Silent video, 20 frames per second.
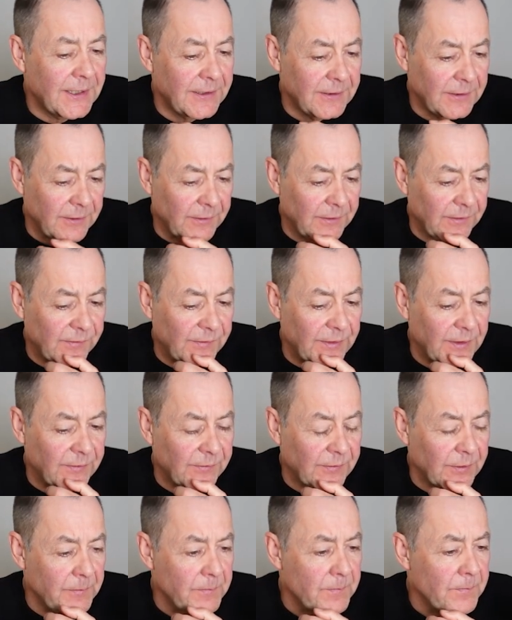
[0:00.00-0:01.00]
end of the
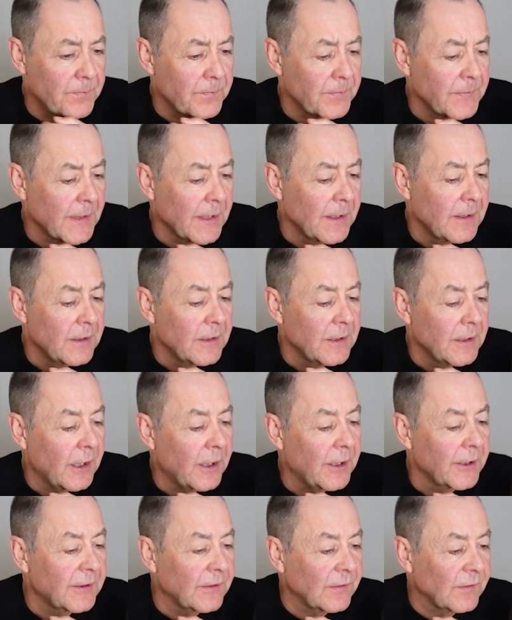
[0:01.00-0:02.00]
system,
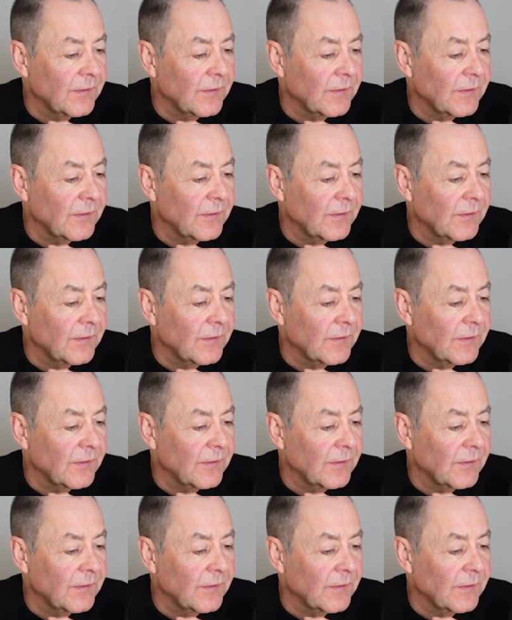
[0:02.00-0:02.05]
I can